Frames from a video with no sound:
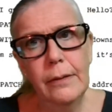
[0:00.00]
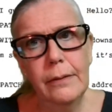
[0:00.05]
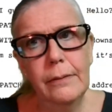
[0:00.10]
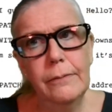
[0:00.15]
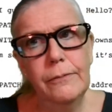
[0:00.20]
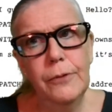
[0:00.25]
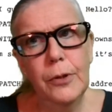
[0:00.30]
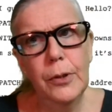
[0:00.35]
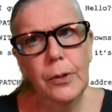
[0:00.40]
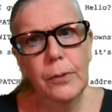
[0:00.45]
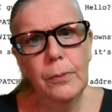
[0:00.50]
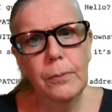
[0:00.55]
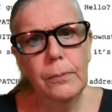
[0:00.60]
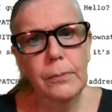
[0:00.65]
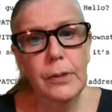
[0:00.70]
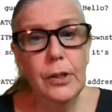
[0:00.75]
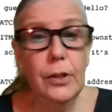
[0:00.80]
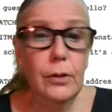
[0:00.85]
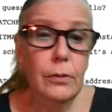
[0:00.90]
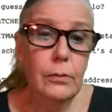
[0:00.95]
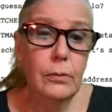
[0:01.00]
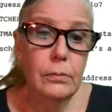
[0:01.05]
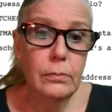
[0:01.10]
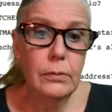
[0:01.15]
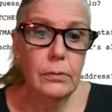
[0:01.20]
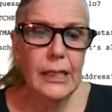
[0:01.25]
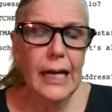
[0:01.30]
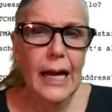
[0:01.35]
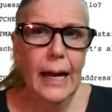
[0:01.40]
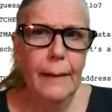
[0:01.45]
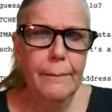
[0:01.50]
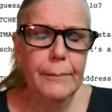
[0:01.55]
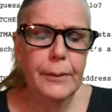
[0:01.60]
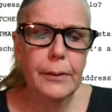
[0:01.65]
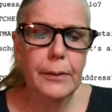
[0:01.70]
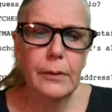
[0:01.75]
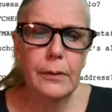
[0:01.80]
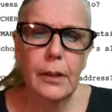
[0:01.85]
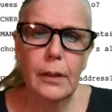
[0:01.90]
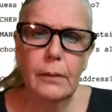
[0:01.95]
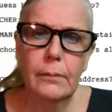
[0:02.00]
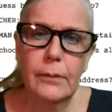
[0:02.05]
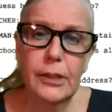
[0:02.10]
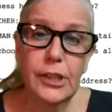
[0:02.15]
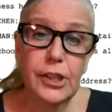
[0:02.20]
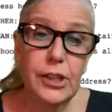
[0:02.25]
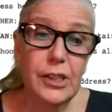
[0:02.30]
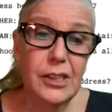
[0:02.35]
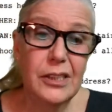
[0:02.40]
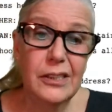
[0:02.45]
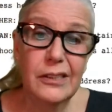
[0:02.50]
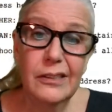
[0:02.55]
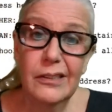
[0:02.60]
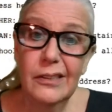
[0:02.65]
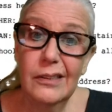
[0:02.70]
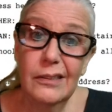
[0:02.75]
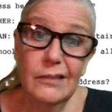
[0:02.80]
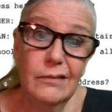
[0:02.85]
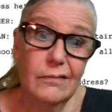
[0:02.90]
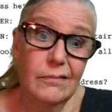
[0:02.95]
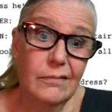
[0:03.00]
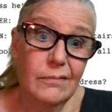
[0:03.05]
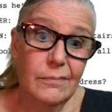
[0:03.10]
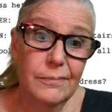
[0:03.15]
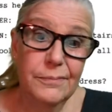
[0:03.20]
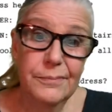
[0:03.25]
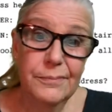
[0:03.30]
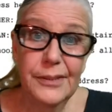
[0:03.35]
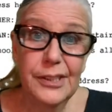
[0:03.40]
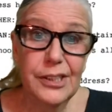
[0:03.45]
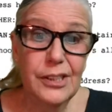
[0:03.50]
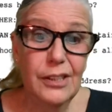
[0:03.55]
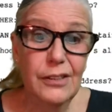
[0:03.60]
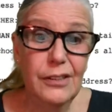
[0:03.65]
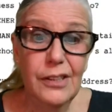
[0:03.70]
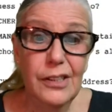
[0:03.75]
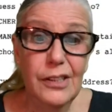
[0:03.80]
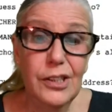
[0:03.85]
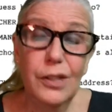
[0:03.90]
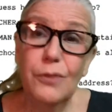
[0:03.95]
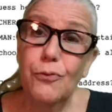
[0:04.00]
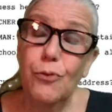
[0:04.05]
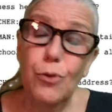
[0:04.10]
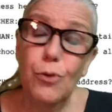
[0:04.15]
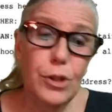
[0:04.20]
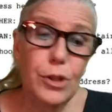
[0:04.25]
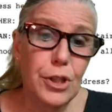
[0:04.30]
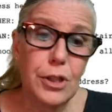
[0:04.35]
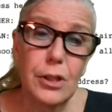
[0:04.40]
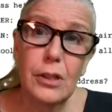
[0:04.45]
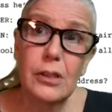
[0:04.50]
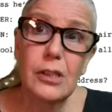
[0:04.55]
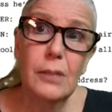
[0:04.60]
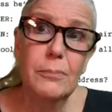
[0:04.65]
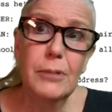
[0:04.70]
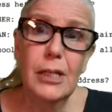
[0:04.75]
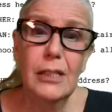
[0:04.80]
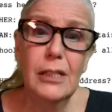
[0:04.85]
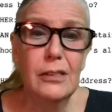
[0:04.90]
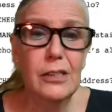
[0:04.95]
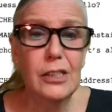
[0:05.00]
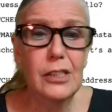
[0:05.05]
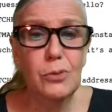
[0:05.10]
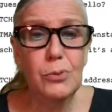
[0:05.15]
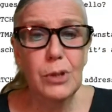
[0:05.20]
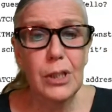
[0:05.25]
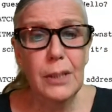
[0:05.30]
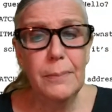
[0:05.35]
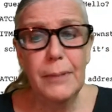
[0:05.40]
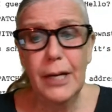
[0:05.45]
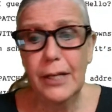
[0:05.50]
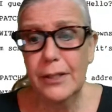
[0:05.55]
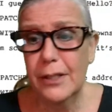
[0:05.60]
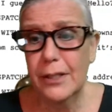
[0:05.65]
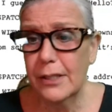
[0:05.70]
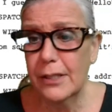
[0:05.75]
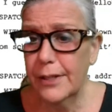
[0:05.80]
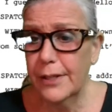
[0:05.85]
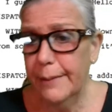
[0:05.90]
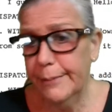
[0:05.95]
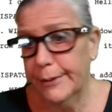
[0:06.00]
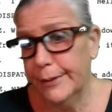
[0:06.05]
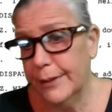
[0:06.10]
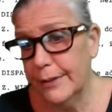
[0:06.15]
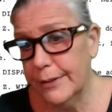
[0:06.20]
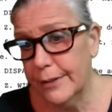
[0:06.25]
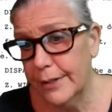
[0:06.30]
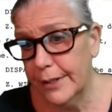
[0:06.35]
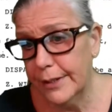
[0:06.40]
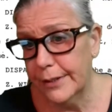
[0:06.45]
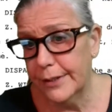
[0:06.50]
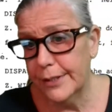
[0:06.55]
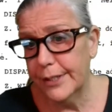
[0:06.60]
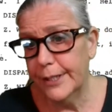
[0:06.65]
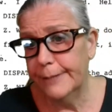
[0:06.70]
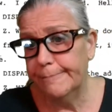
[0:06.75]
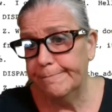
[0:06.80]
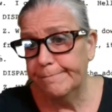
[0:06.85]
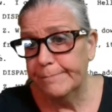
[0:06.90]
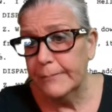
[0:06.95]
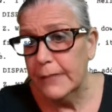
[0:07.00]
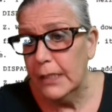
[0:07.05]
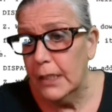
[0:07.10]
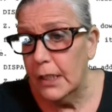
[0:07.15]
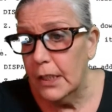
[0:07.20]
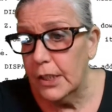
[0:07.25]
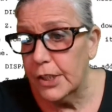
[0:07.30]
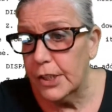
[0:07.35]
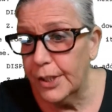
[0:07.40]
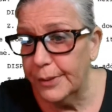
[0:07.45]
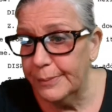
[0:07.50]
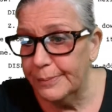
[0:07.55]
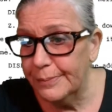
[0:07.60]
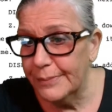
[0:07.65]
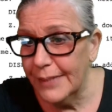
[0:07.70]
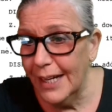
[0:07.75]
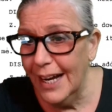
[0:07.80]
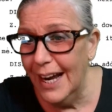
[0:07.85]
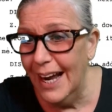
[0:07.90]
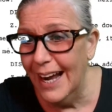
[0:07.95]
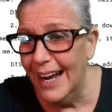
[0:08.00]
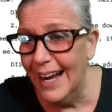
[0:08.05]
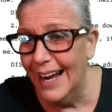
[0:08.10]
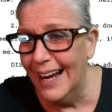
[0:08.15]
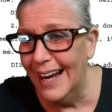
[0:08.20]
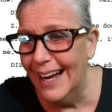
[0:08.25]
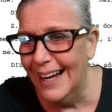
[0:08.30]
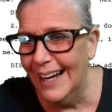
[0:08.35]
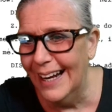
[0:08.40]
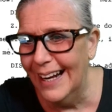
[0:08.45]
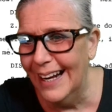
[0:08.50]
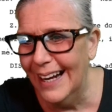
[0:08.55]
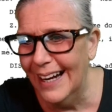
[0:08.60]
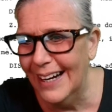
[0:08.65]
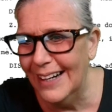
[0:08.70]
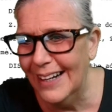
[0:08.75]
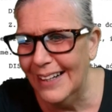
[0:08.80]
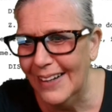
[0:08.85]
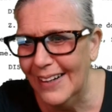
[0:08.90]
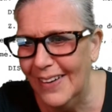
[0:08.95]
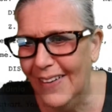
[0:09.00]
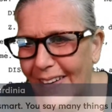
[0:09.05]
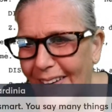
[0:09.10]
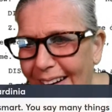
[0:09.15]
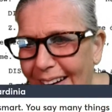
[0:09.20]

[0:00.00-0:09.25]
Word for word: for, you know, what happened. Um, it's just, it's, it's unfortunate. Sometimes just really bad things happen. That's all you can say. So oh,